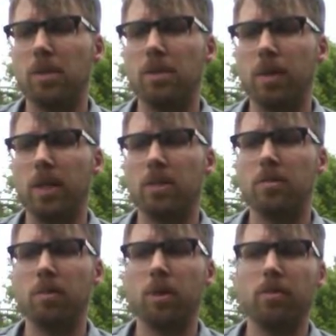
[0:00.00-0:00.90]
estranged
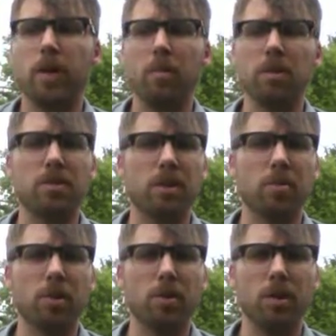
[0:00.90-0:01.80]
from their families and
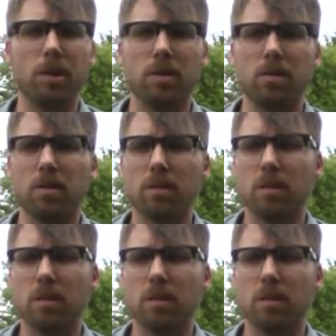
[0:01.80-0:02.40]
communities.